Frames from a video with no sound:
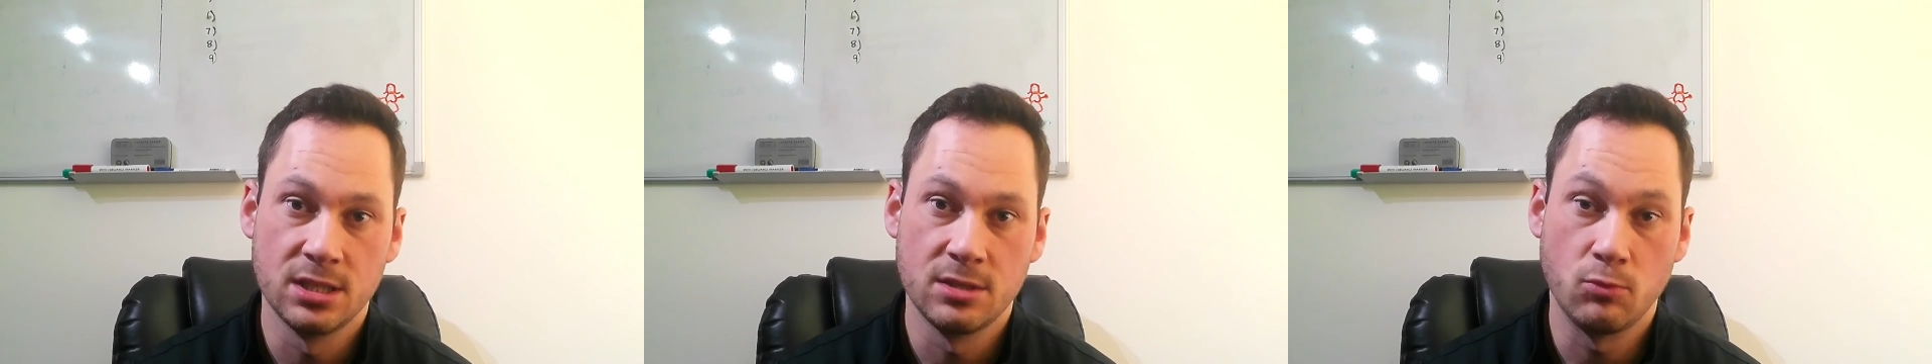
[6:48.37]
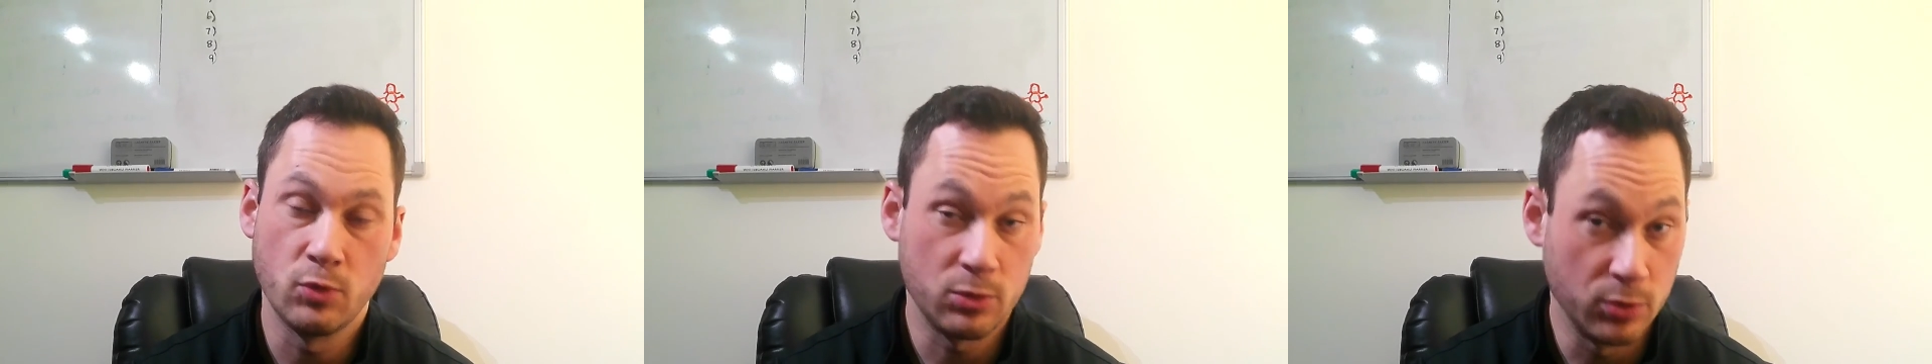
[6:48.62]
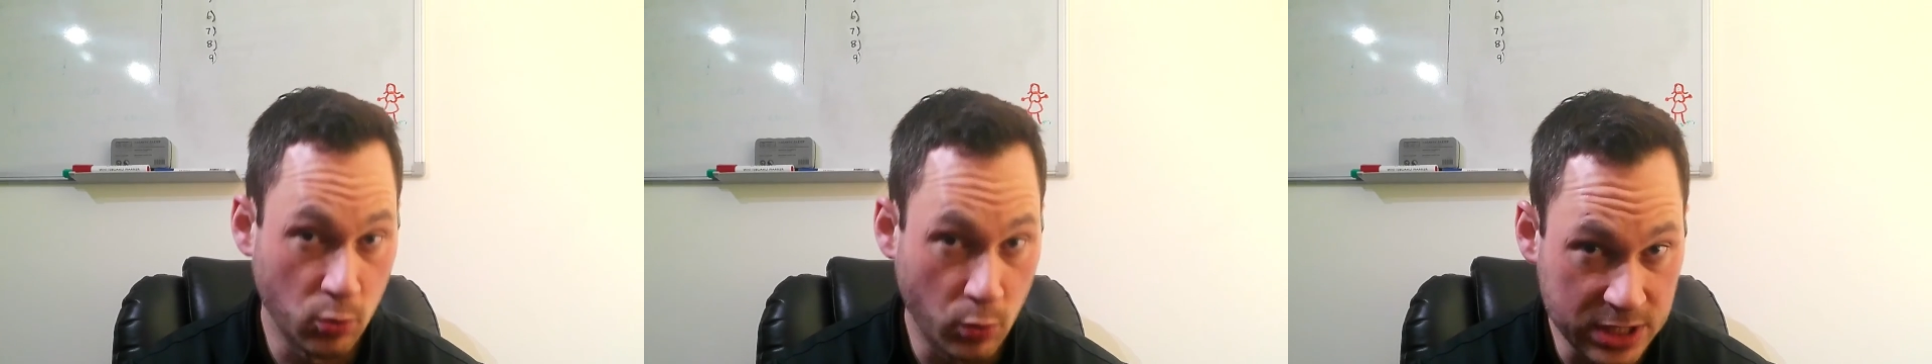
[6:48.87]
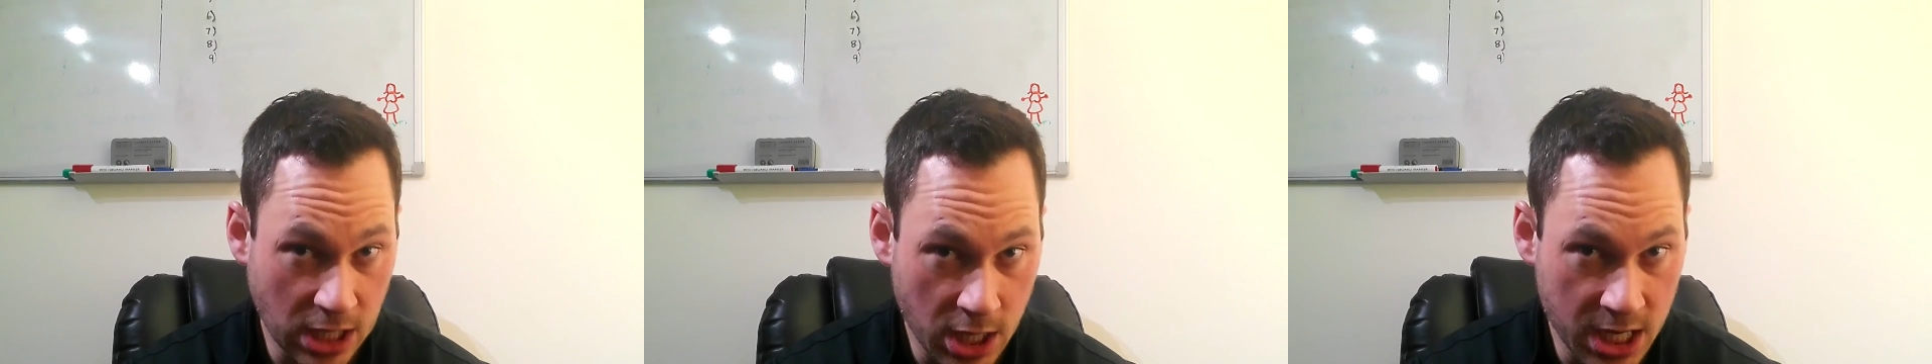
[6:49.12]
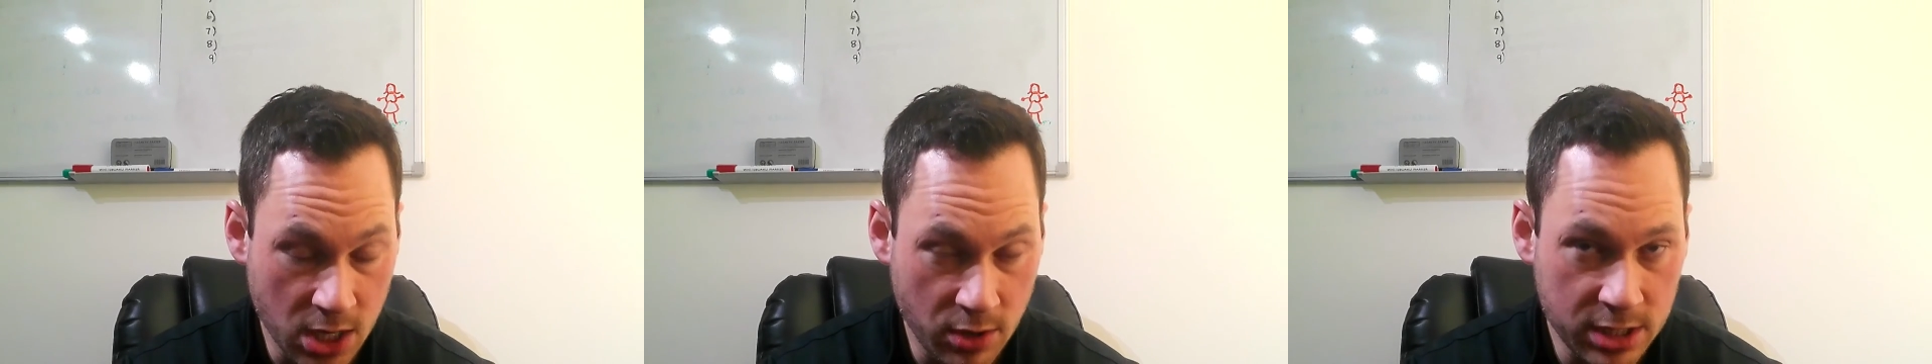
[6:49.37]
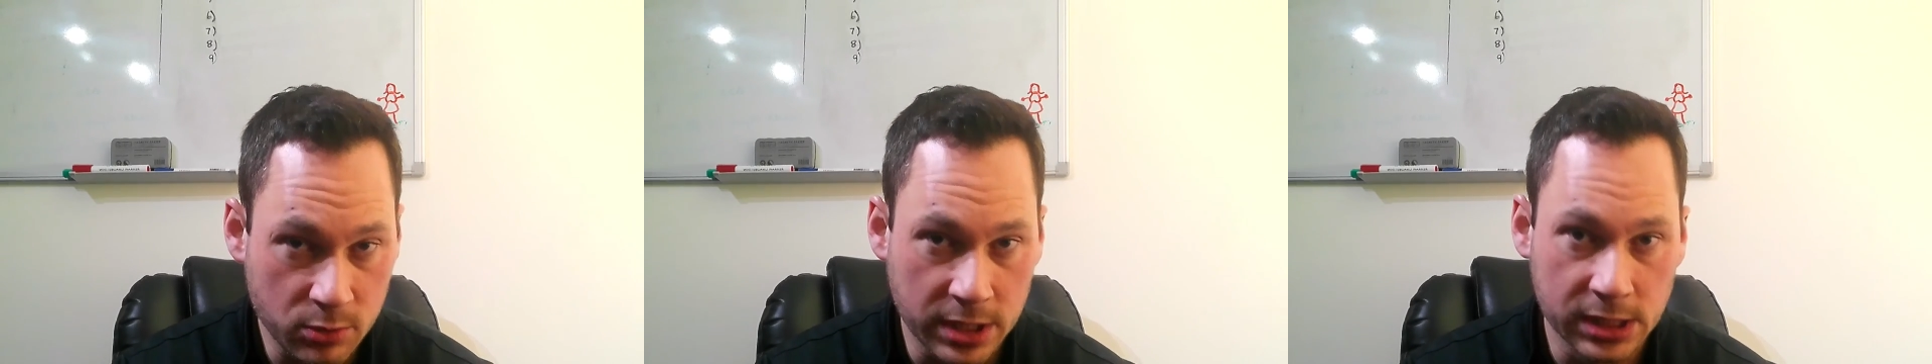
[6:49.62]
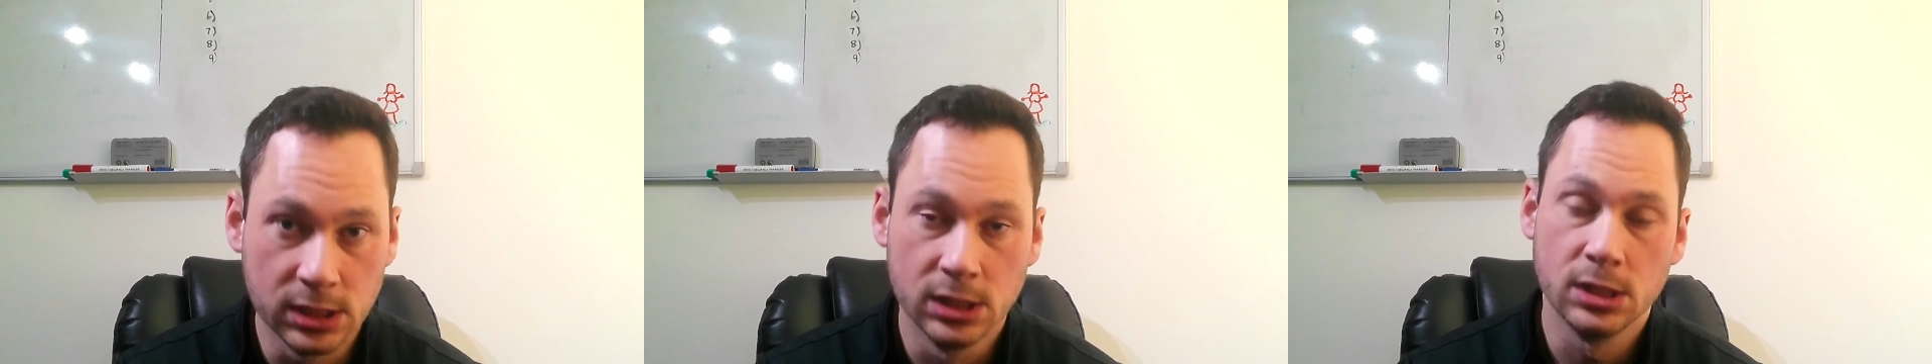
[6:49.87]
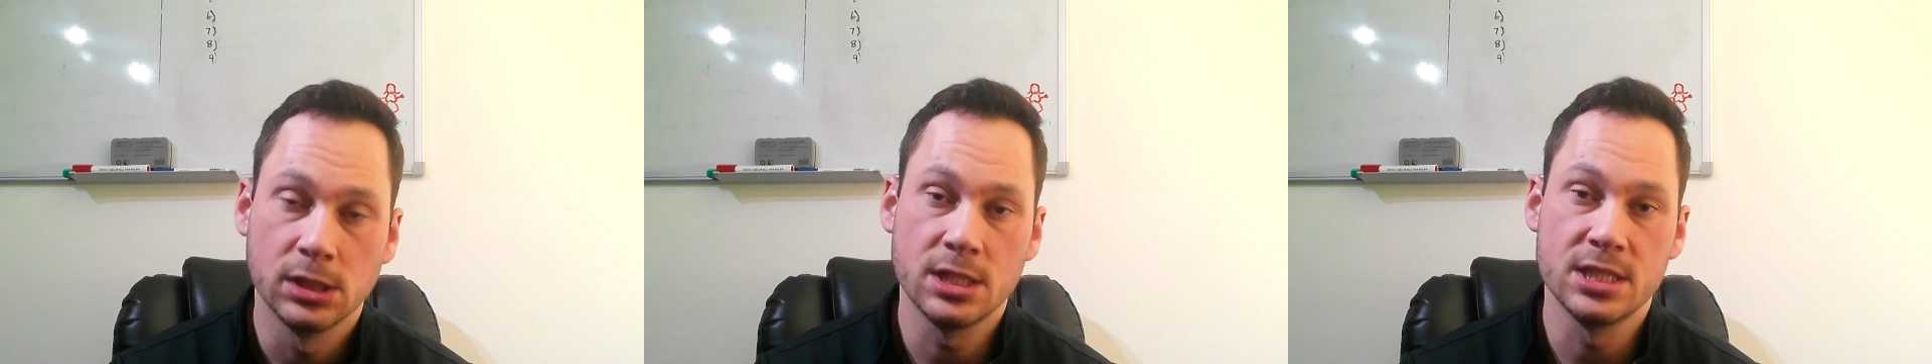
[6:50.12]
which was always higher anyway,
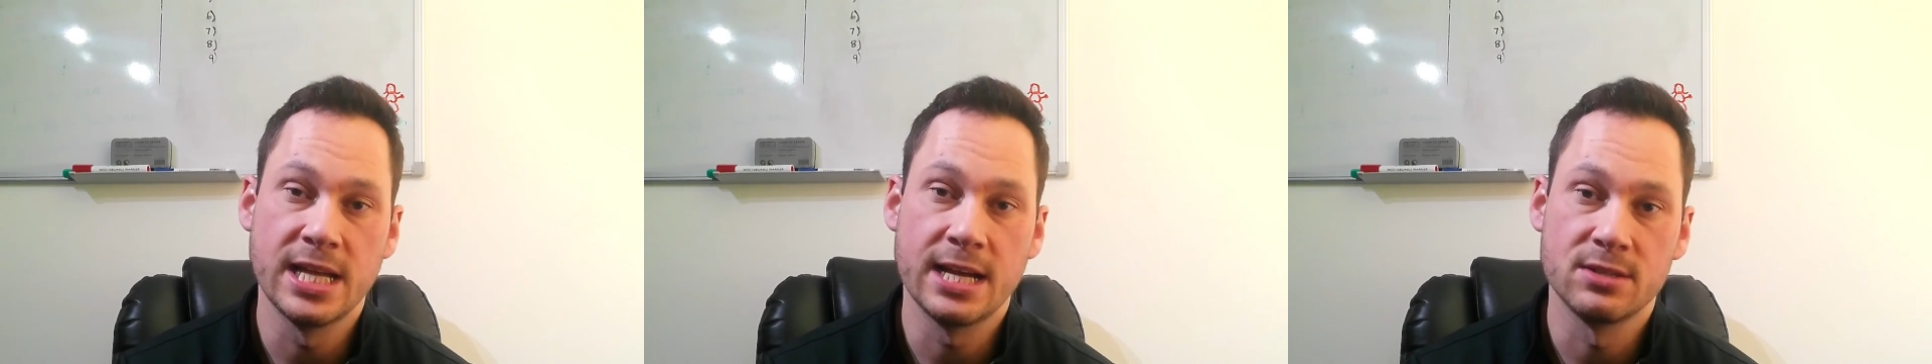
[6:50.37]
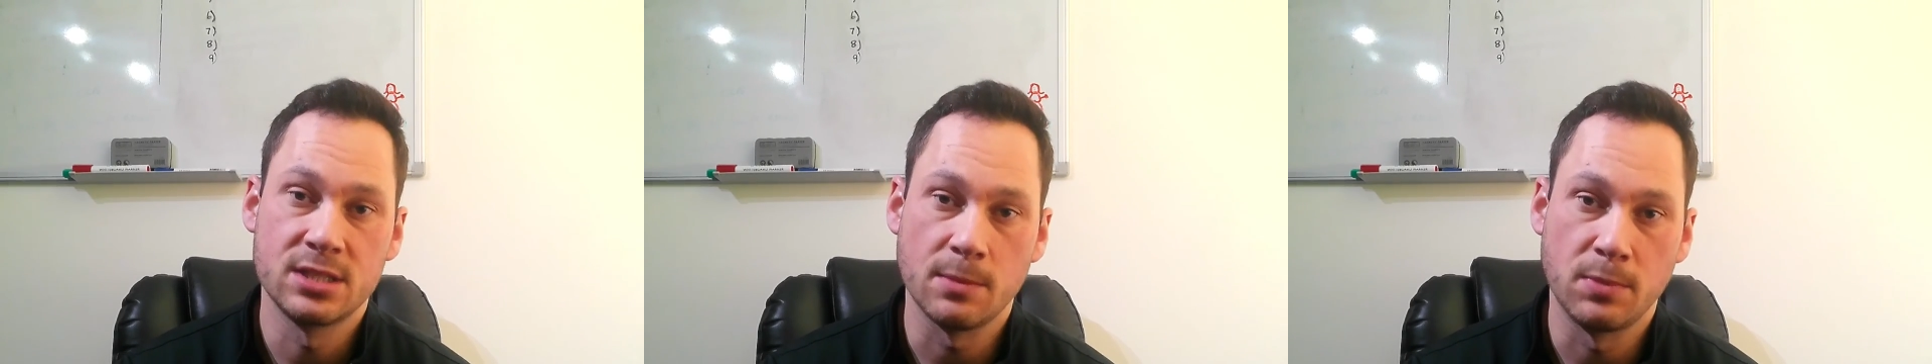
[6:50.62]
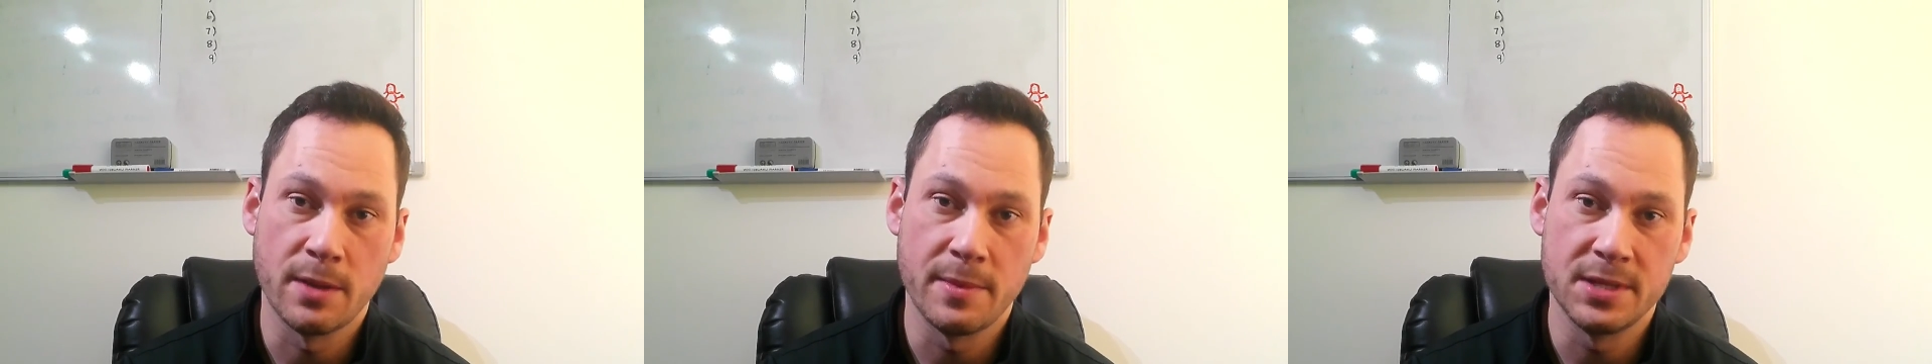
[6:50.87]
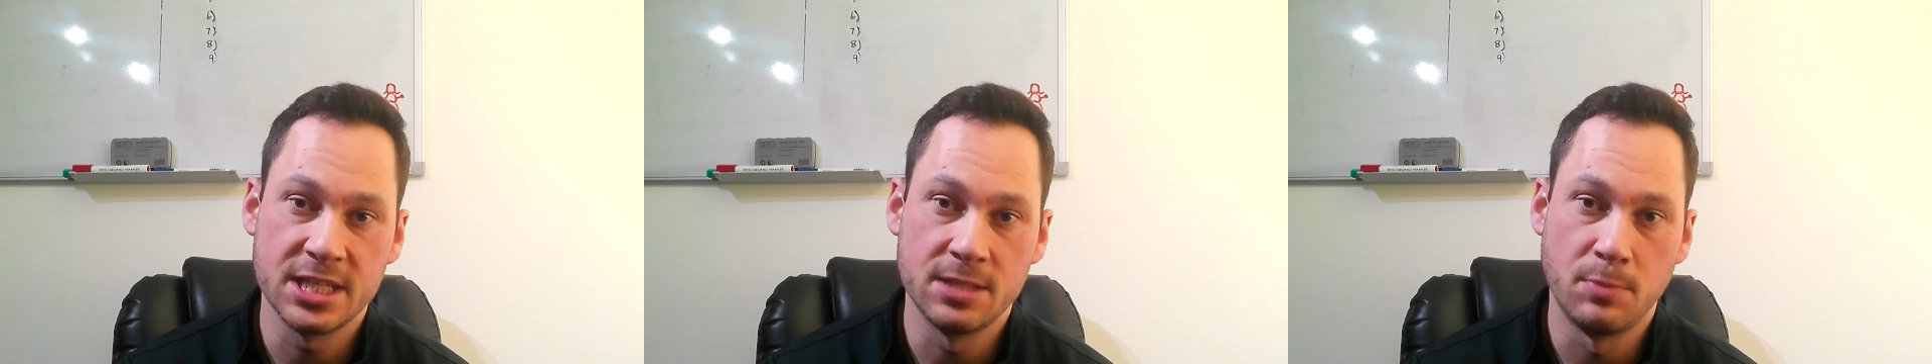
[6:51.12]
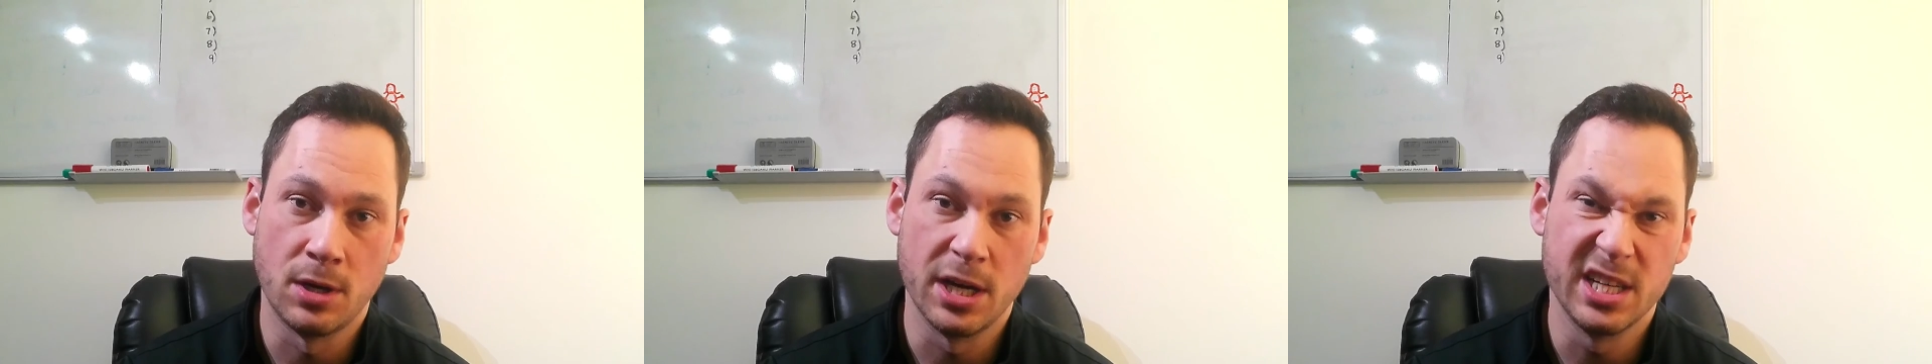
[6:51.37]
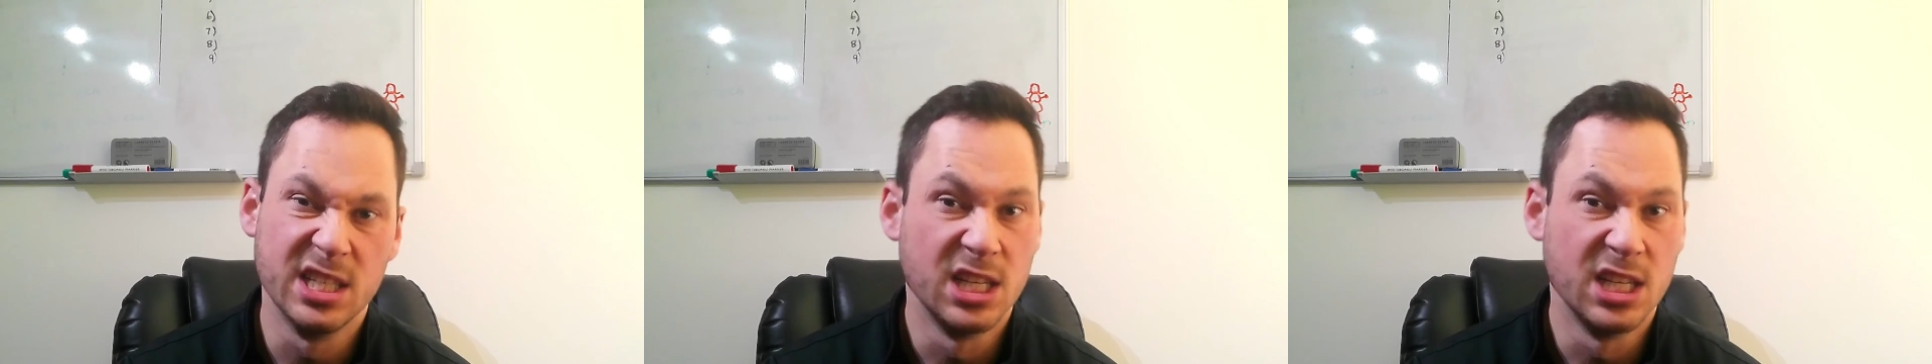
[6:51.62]
is now supplemented by